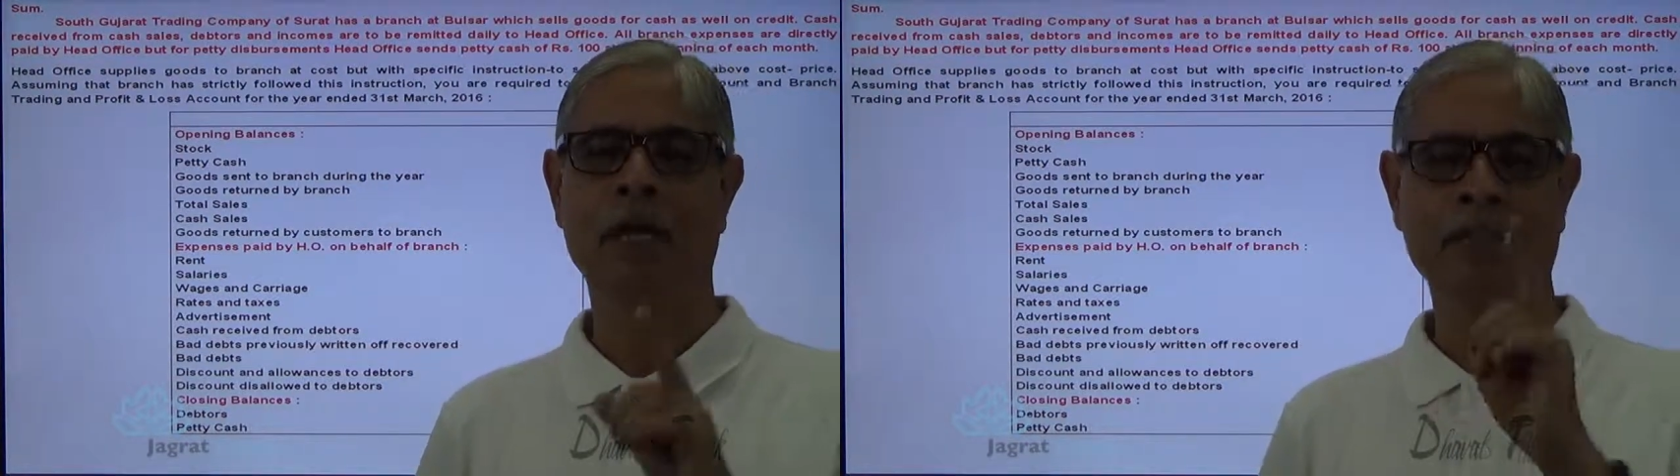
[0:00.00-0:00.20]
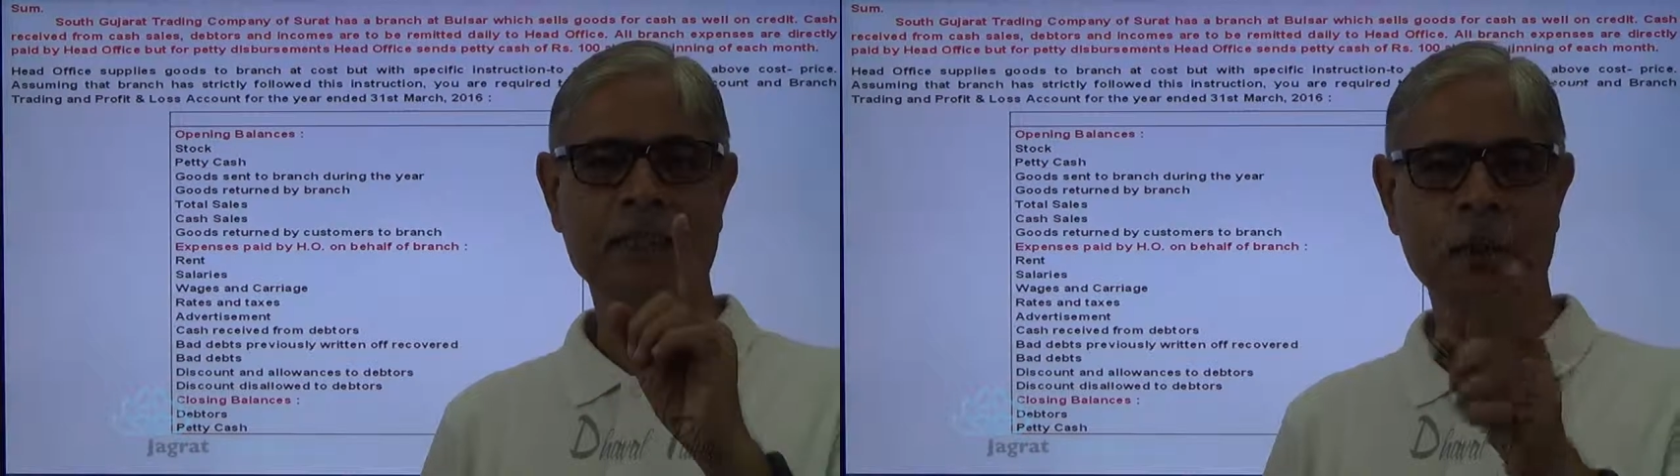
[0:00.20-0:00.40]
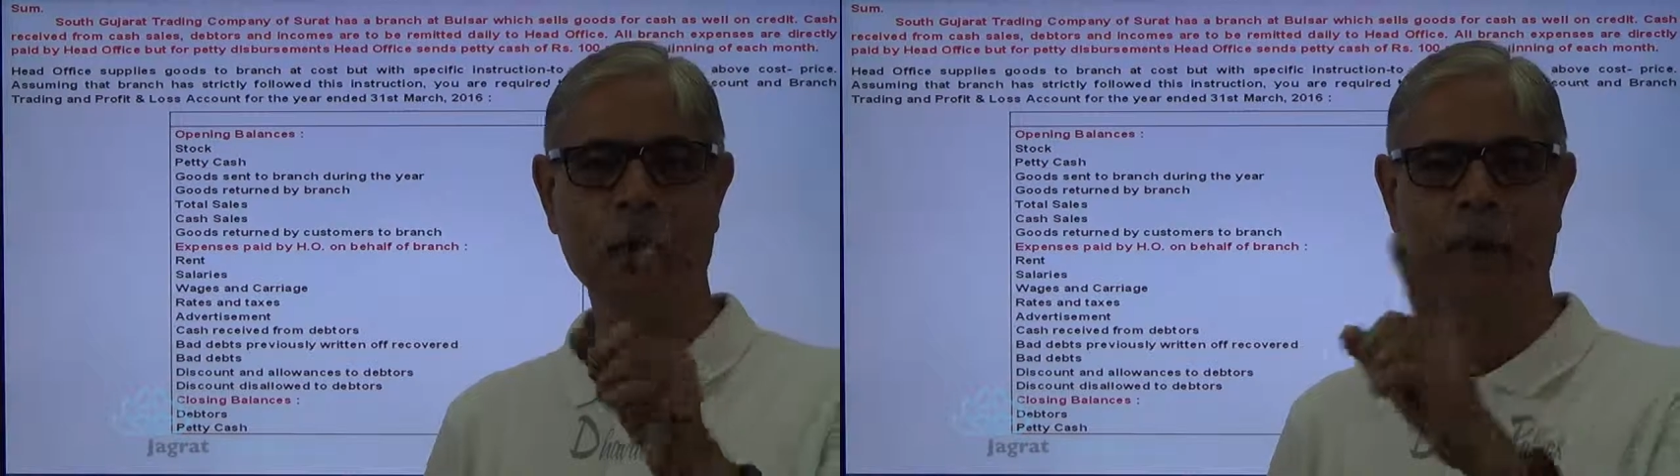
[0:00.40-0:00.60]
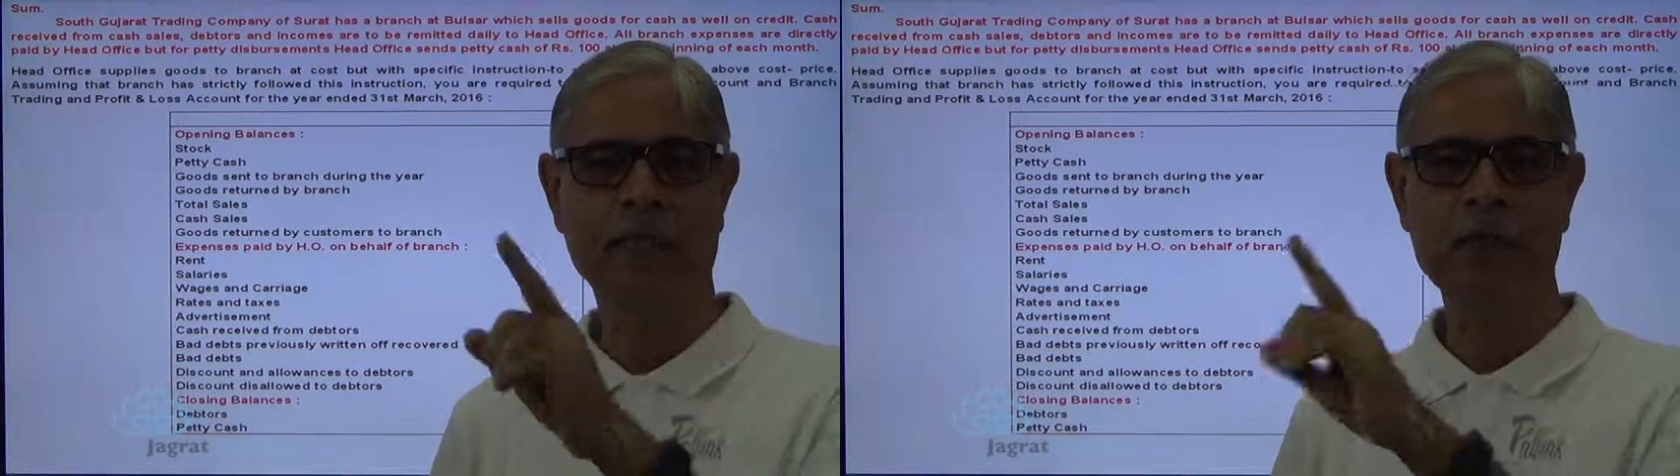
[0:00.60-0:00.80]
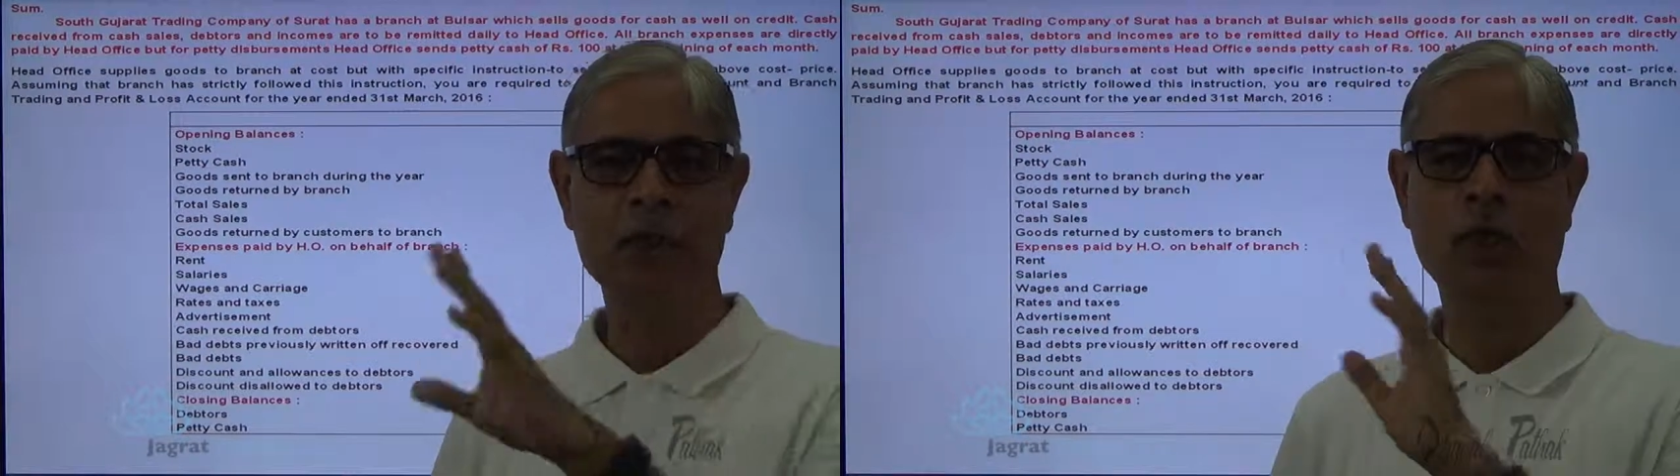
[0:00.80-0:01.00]
Either
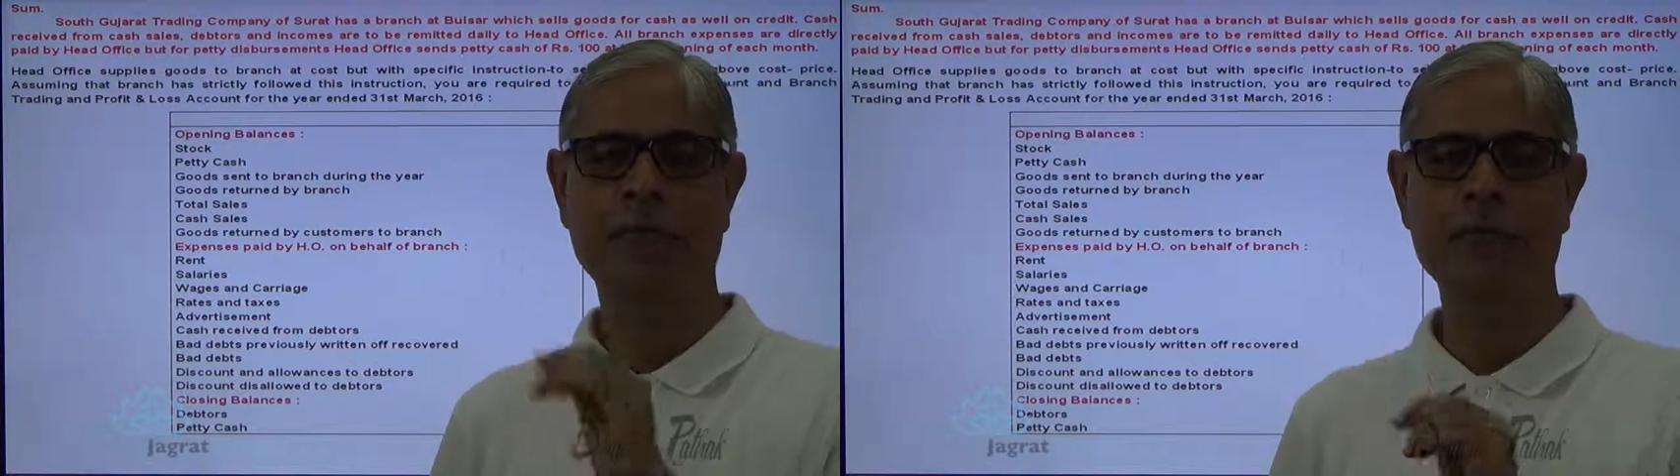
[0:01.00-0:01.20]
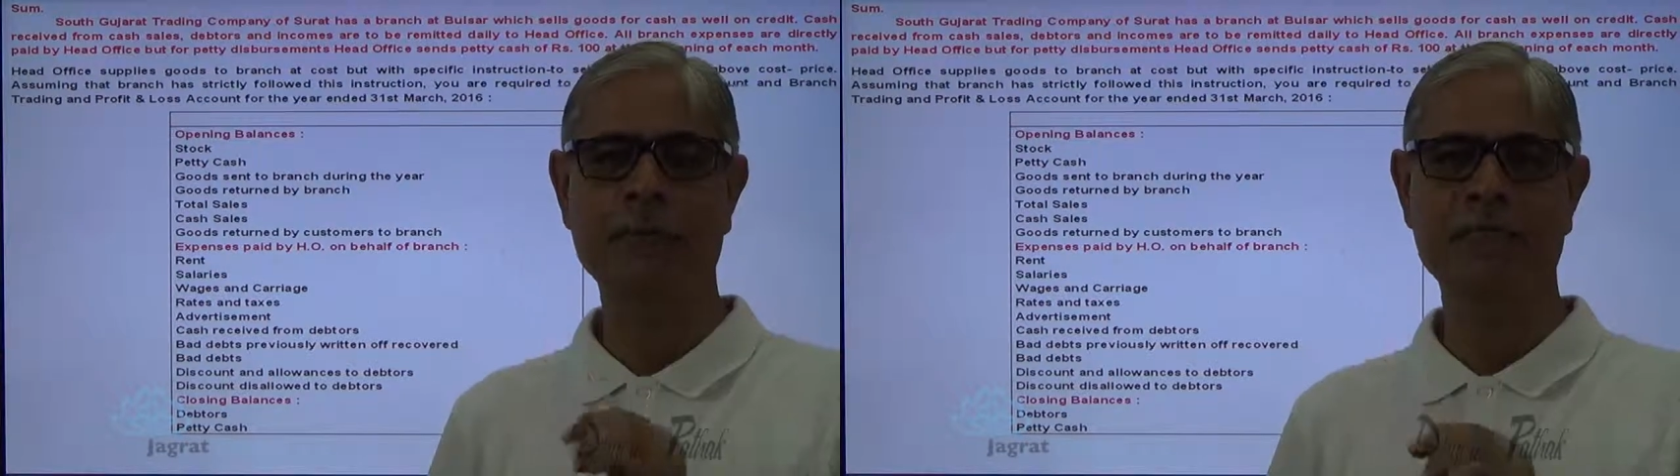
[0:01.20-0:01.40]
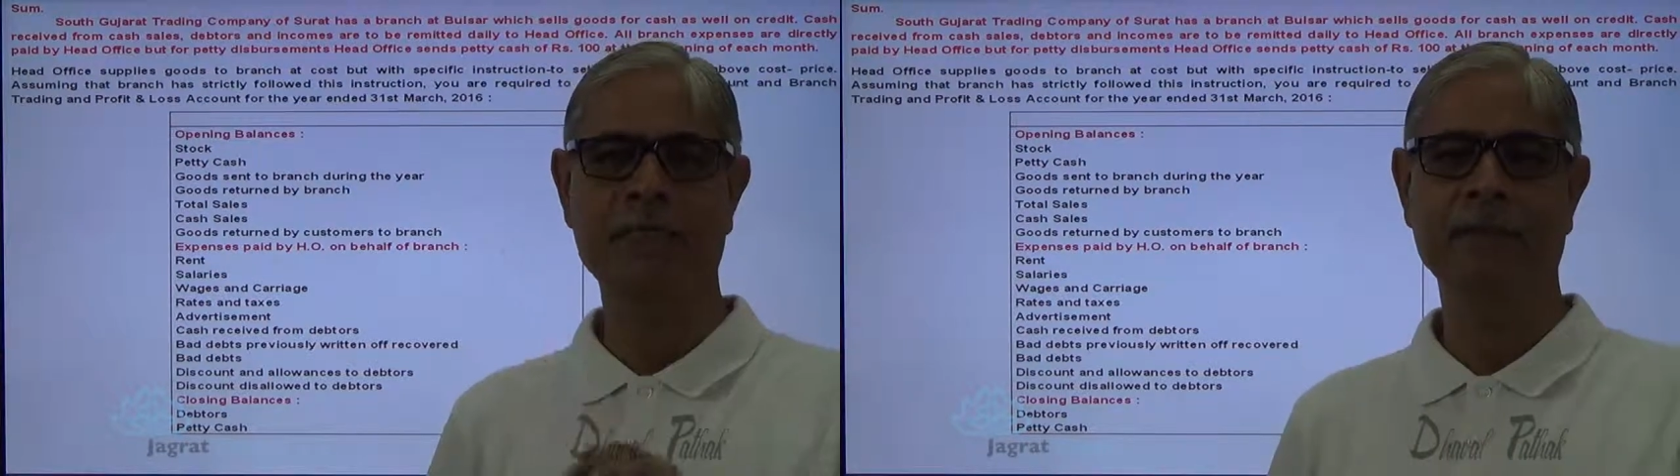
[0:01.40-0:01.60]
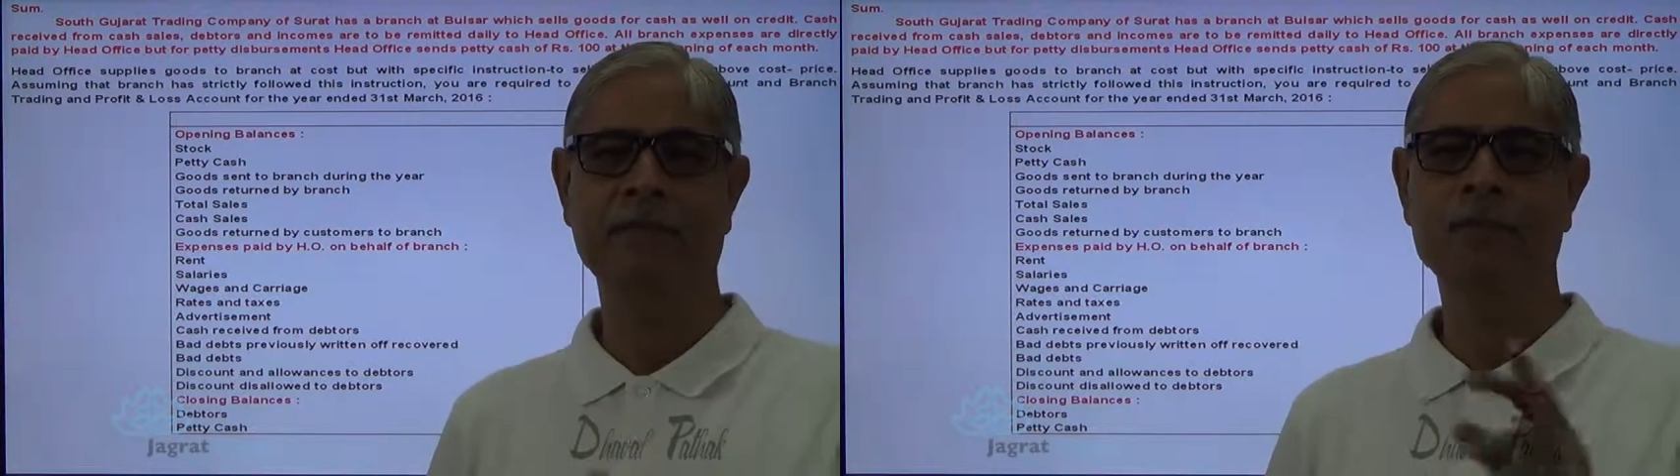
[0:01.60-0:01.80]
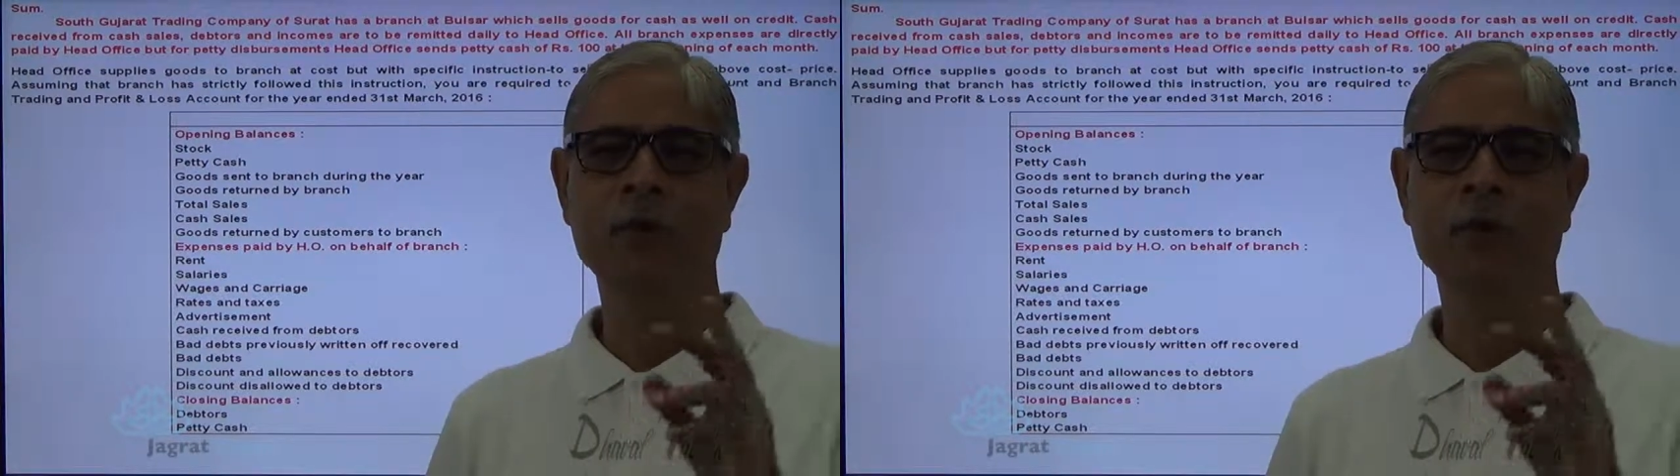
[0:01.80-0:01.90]
opening stock is missing,